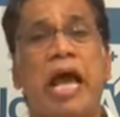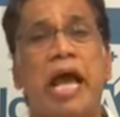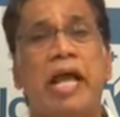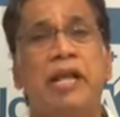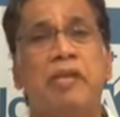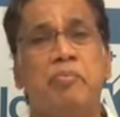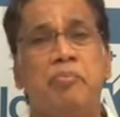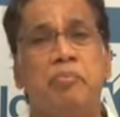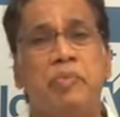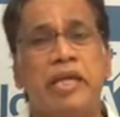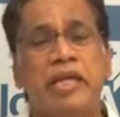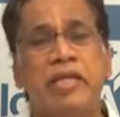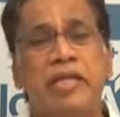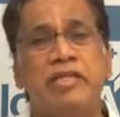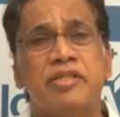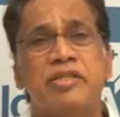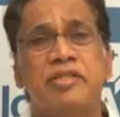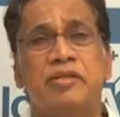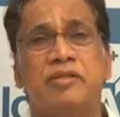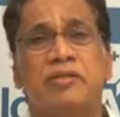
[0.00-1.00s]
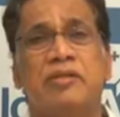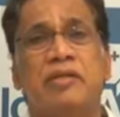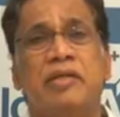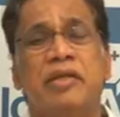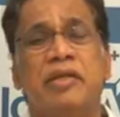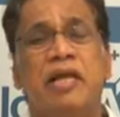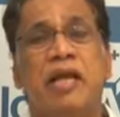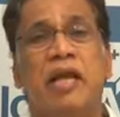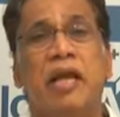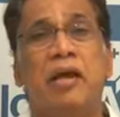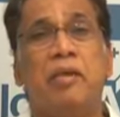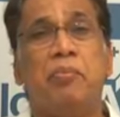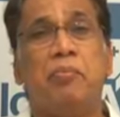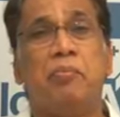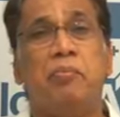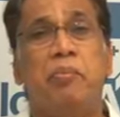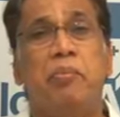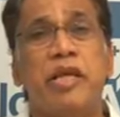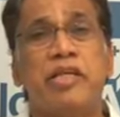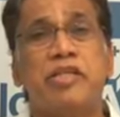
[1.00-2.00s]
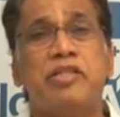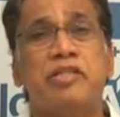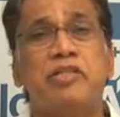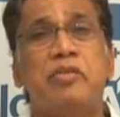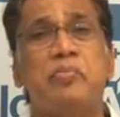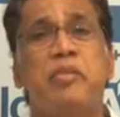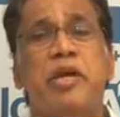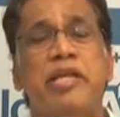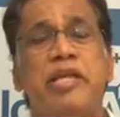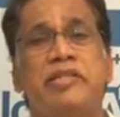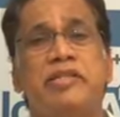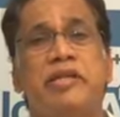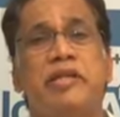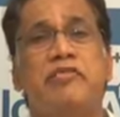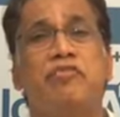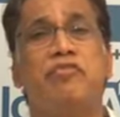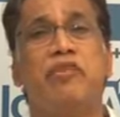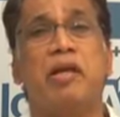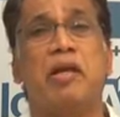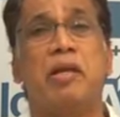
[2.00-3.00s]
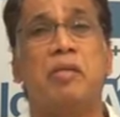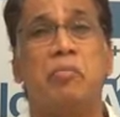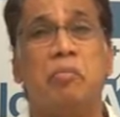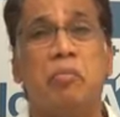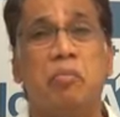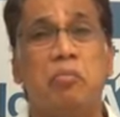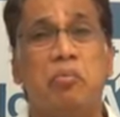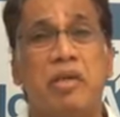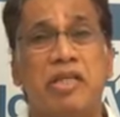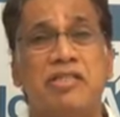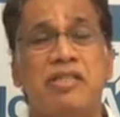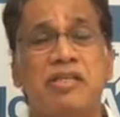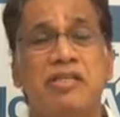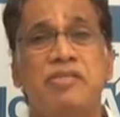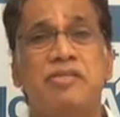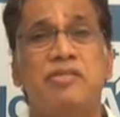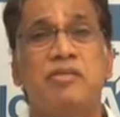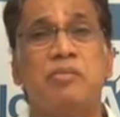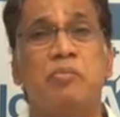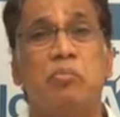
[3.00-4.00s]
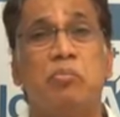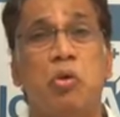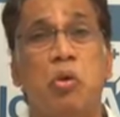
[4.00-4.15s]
And the biggest, best medicine for muscles,